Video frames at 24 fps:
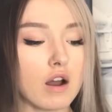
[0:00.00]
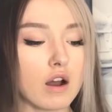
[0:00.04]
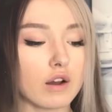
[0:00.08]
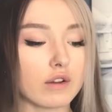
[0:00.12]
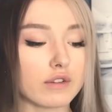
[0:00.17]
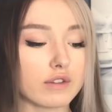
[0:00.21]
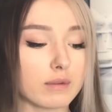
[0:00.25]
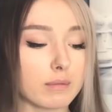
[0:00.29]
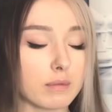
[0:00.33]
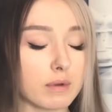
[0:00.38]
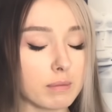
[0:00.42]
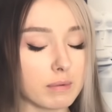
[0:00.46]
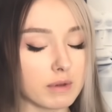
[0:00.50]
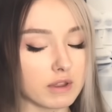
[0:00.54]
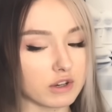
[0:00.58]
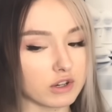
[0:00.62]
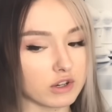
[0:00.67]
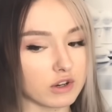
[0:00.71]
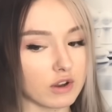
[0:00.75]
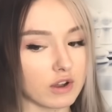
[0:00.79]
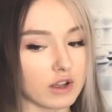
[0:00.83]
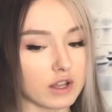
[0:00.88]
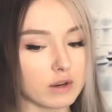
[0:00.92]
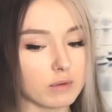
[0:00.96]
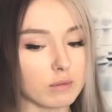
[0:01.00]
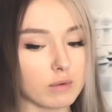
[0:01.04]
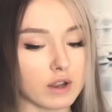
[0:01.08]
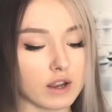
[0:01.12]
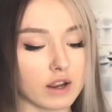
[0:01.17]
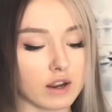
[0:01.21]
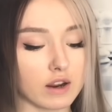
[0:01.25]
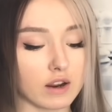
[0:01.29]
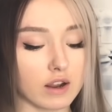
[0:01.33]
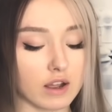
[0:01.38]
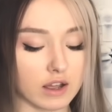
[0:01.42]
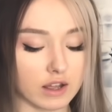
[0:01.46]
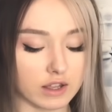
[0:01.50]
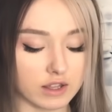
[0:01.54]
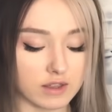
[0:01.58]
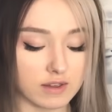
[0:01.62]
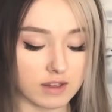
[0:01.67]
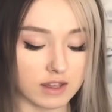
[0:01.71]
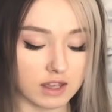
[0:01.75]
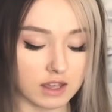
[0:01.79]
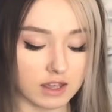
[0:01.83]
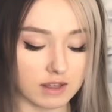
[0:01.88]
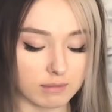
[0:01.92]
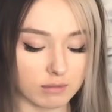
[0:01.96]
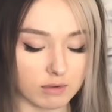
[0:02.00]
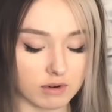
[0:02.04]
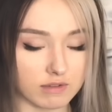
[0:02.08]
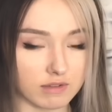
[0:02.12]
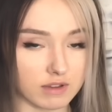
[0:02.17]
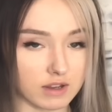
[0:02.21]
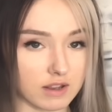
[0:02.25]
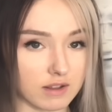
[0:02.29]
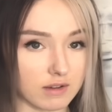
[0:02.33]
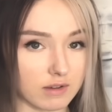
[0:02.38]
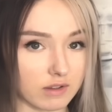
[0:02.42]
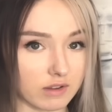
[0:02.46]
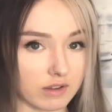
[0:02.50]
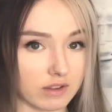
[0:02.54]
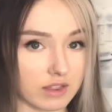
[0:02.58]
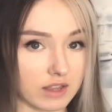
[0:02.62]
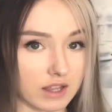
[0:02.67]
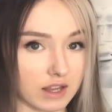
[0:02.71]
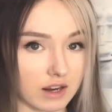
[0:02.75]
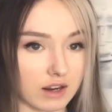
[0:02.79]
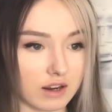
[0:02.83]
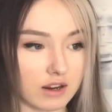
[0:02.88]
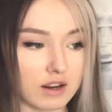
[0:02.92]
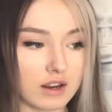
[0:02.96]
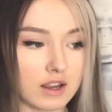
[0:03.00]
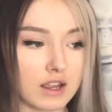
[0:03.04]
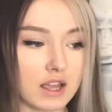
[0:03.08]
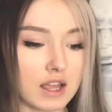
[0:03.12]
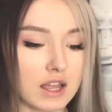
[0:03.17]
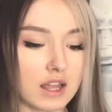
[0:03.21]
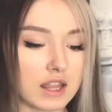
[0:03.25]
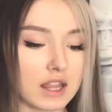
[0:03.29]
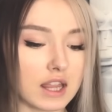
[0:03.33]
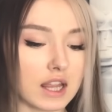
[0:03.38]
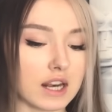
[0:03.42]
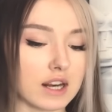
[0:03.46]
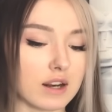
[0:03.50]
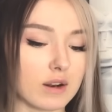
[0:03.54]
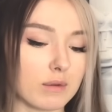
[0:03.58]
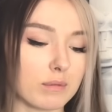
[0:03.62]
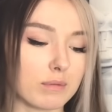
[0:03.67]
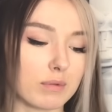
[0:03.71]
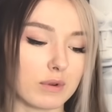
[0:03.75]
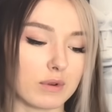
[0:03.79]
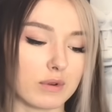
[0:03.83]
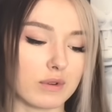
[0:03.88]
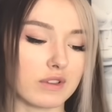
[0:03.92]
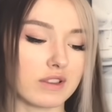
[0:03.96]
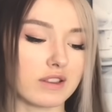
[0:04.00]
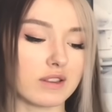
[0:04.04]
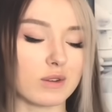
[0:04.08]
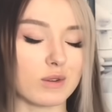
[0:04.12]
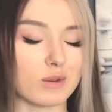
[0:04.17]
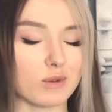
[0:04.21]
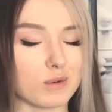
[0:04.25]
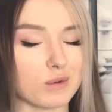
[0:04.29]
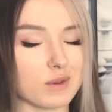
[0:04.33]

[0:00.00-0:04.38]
Also my Patreon, where you can get more videos on there that I don't post to